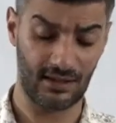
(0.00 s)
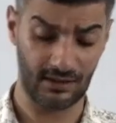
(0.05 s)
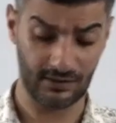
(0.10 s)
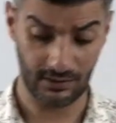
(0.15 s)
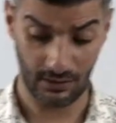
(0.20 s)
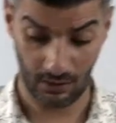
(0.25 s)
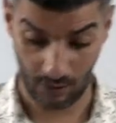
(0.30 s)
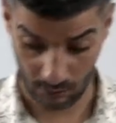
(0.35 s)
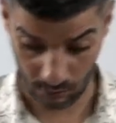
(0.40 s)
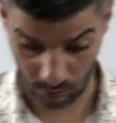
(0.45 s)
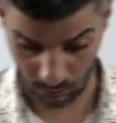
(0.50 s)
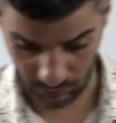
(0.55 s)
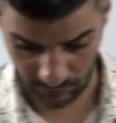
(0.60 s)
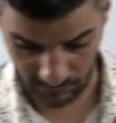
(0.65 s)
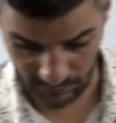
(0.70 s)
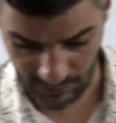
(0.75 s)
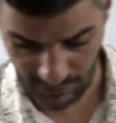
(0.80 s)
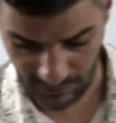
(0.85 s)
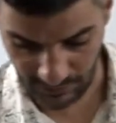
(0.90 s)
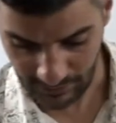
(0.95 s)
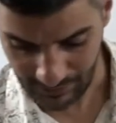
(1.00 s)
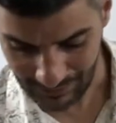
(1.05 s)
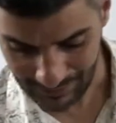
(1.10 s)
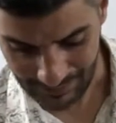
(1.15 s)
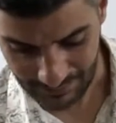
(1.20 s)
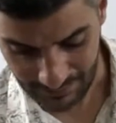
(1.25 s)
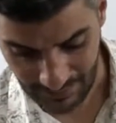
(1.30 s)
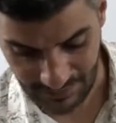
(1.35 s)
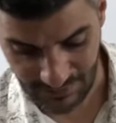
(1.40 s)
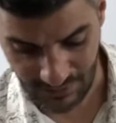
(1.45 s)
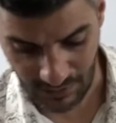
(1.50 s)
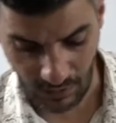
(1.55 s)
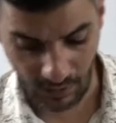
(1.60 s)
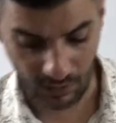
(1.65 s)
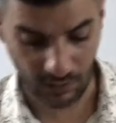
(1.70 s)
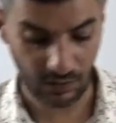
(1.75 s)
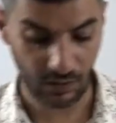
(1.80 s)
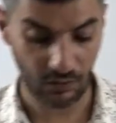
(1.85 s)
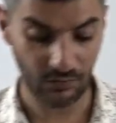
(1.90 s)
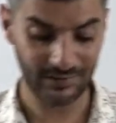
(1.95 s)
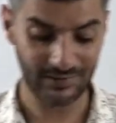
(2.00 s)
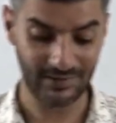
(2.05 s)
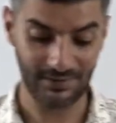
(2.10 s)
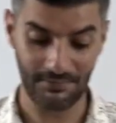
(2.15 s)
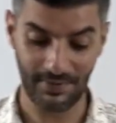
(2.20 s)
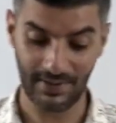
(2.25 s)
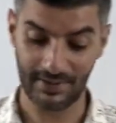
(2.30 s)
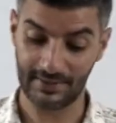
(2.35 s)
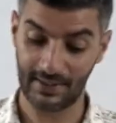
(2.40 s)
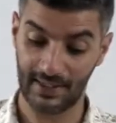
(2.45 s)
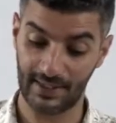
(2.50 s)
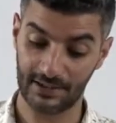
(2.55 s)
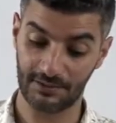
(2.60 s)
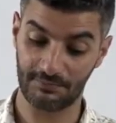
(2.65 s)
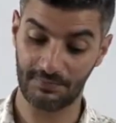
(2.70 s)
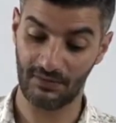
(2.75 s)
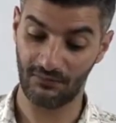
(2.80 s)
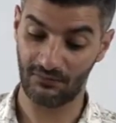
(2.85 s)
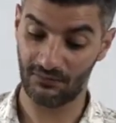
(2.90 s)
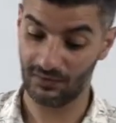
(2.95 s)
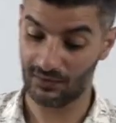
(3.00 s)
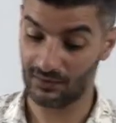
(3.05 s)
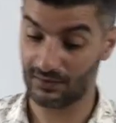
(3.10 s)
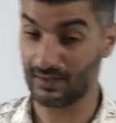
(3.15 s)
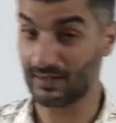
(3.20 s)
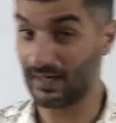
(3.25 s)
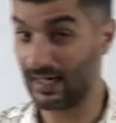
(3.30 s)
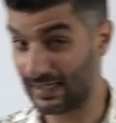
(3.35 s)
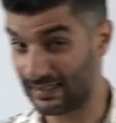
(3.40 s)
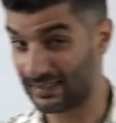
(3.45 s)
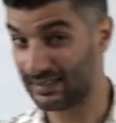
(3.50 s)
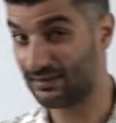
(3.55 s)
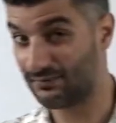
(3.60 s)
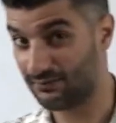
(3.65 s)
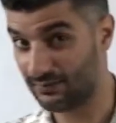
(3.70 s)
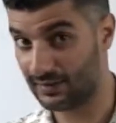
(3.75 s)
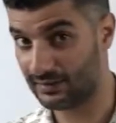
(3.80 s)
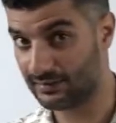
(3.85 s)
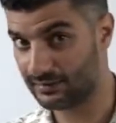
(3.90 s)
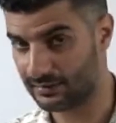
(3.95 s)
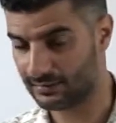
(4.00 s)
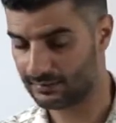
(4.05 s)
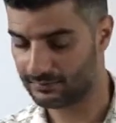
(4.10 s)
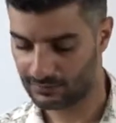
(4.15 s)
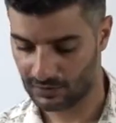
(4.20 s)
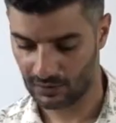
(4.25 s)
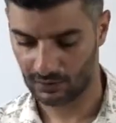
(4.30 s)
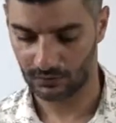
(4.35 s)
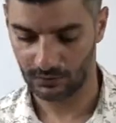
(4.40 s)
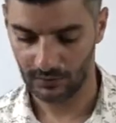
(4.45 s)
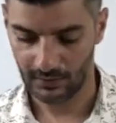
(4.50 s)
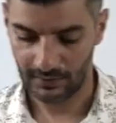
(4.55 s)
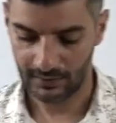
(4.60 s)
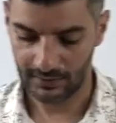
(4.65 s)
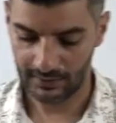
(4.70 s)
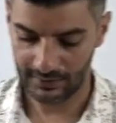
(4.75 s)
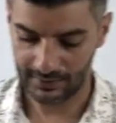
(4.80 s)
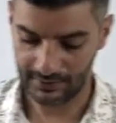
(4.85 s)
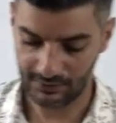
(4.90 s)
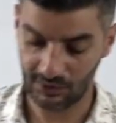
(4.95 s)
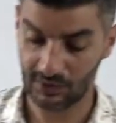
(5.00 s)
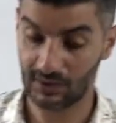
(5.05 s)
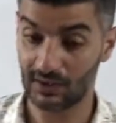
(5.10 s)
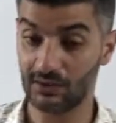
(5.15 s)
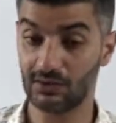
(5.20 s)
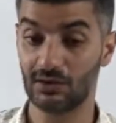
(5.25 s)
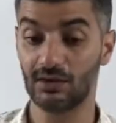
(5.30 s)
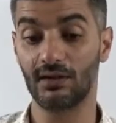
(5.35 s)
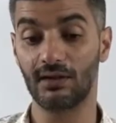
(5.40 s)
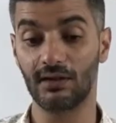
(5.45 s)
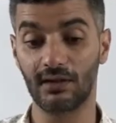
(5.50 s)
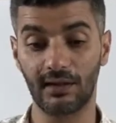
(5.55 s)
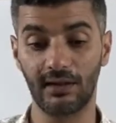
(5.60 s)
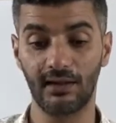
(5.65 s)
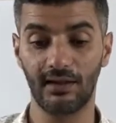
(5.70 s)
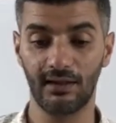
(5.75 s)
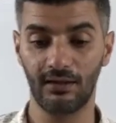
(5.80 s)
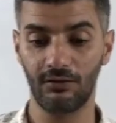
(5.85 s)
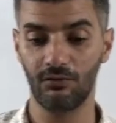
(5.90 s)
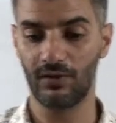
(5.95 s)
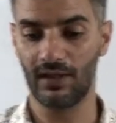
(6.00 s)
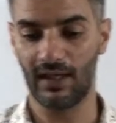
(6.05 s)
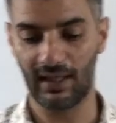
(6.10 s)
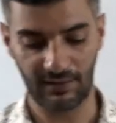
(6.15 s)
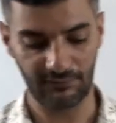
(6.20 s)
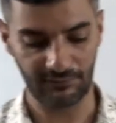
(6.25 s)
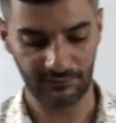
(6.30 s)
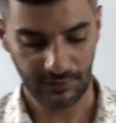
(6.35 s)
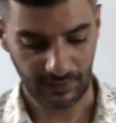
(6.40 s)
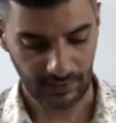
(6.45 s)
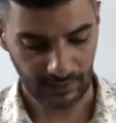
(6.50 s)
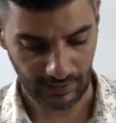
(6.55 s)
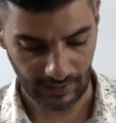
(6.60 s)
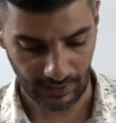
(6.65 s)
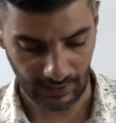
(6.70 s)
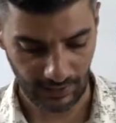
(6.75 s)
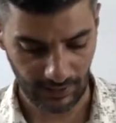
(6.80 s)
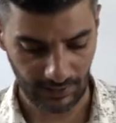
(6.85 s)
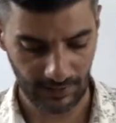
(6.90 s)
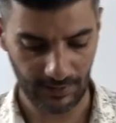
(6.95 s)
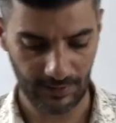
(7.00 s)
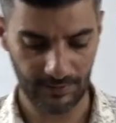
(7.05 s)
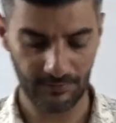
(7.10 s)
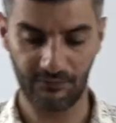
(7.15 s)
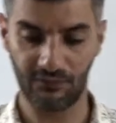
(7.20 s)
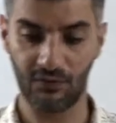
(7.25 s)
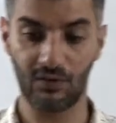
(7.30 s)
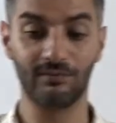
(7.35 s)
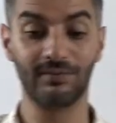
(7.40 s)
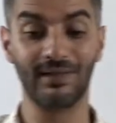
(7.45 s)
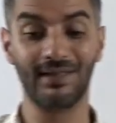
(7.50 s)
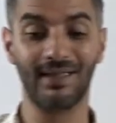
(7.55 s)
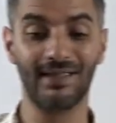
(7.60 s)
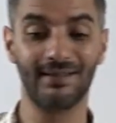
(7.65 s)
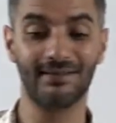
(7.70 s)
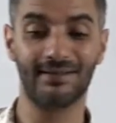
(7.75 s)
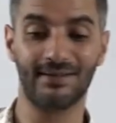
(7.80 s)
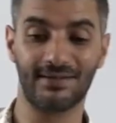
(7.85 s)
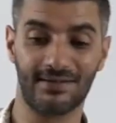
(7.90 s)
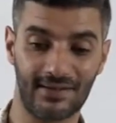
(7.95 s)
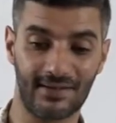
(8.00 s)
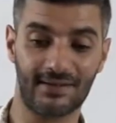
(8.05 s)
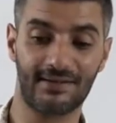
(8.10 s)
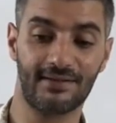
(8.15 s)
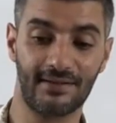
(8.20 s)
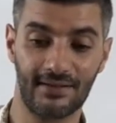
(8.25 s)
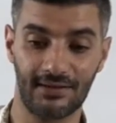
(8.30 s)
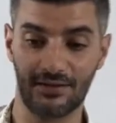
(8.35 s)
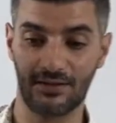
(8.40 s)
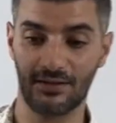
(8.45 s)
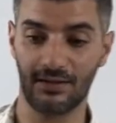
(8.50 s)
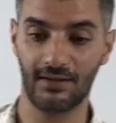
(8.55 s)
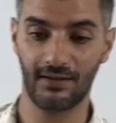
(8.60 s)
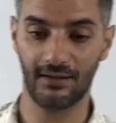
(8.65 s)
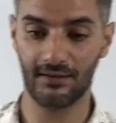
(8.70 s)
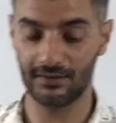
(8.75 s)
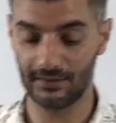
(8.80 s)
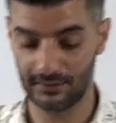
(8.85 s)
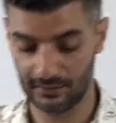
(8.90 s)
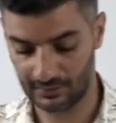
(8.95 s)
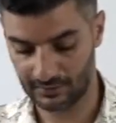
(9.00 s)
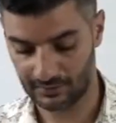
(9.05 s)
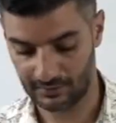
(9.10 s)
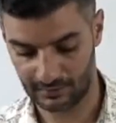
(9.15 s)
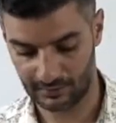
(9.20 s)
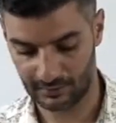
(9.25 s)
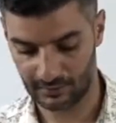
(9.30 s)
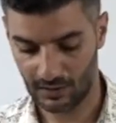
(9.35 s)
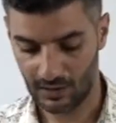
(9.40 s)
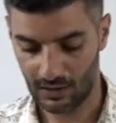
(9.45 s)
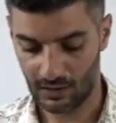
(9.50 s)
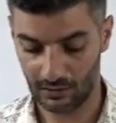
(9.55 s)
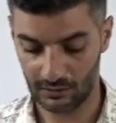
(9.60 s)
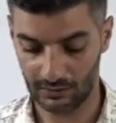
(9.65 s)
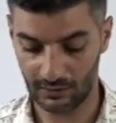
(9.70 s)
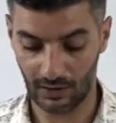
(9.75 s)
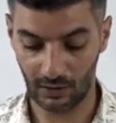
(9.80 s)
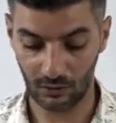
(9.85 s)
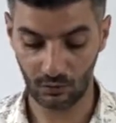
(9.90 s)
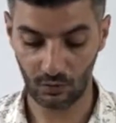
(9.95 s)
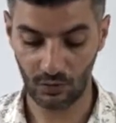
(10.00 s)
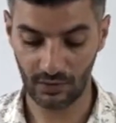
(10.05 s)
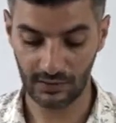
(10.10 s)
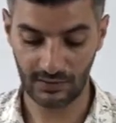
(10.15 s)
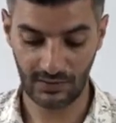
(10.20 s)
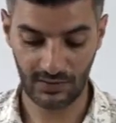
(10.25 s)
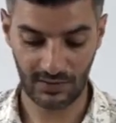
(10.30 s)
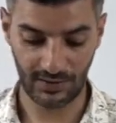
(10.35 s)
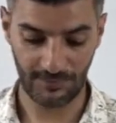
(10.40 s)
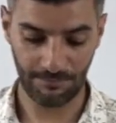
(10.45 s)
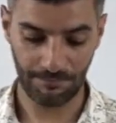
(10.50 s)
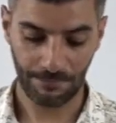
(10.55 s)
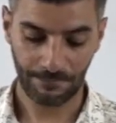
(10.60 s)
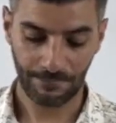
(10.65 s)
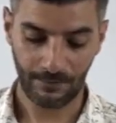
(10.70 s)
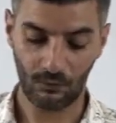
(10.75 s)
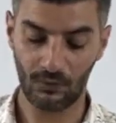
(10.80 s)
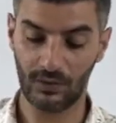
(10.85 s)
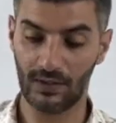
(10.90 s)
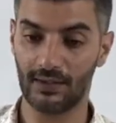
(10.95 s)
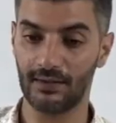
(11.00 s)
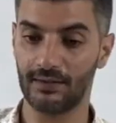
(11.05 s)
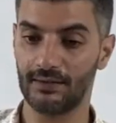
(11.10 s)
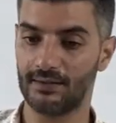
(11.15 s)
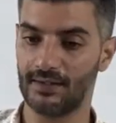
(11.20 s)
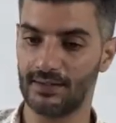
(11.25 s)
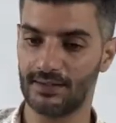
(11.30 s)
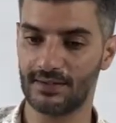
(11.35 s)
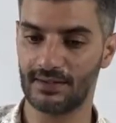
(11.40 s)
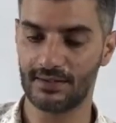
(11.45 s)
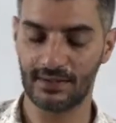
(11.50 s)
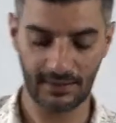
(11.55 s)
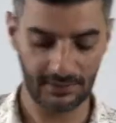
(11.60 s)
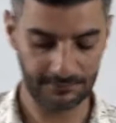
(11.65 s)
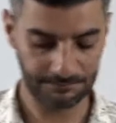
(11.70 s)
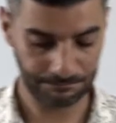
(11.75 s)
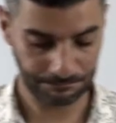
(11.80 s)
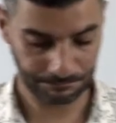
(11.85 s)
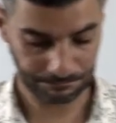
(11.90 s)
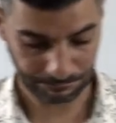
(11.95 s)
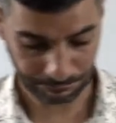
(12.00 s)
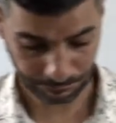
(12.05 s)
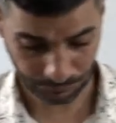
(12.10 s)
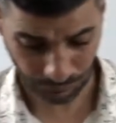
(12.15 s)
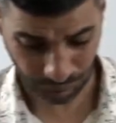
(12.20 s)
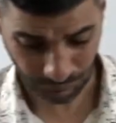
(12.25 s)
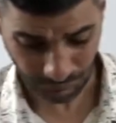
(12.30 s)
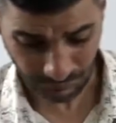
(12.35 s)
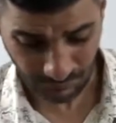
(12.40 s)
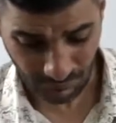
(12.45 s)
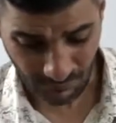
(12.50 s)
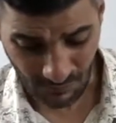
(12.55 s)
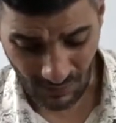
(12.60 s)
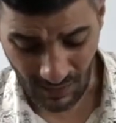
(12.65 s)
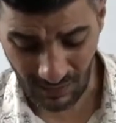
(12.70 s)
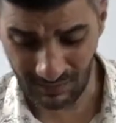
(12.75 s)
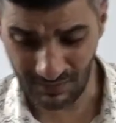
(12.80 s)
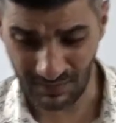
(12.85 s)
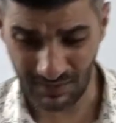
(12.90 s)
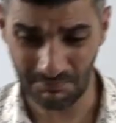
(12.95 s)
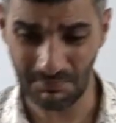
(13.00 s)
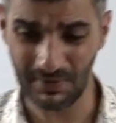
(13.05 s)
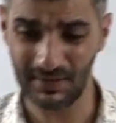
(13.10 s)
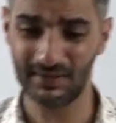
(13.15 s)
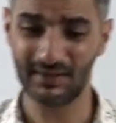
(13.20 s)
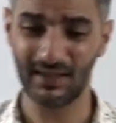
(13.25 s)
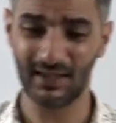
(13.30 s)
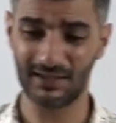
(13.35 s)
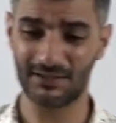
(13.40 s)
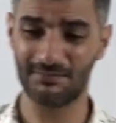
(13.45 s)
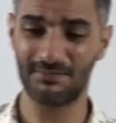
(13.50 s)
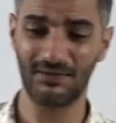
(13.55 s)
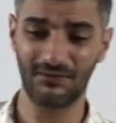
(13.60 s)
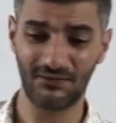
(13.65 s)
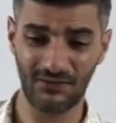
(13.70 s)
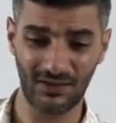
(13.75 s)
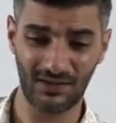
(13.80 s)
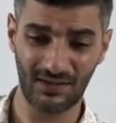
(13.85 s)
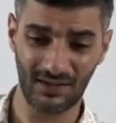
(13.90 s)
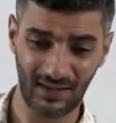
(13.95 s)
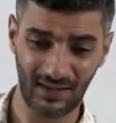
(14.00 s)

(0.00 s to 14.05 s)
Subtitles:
and onwards, this ongoing debate has been further aggravated. So, in educational theory, we have from the 1960s and onwards, this debate has been further